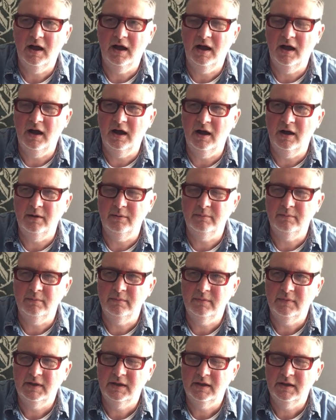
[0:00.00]

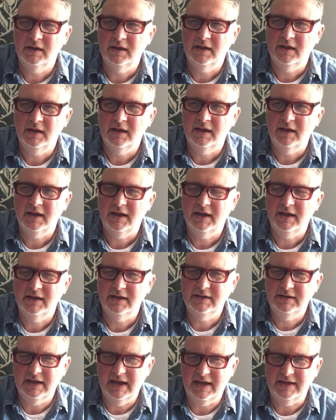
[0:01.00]
Um,
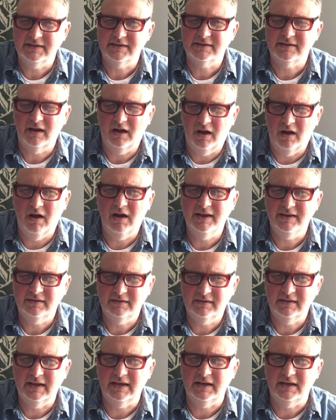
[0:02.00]
yes, I
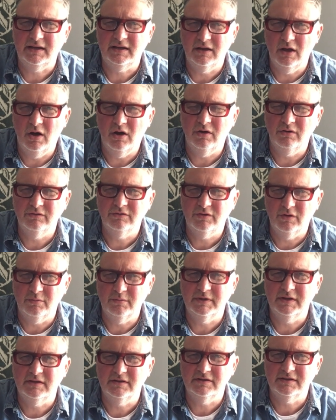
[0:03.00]
think yarn
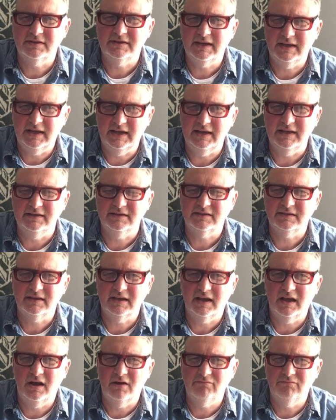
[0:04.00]
dominance
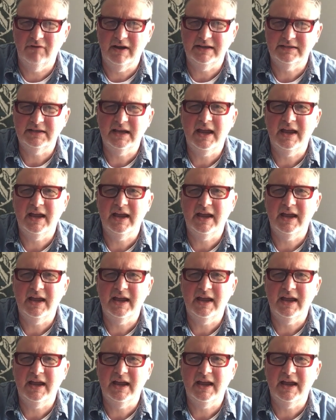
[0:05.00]
is a red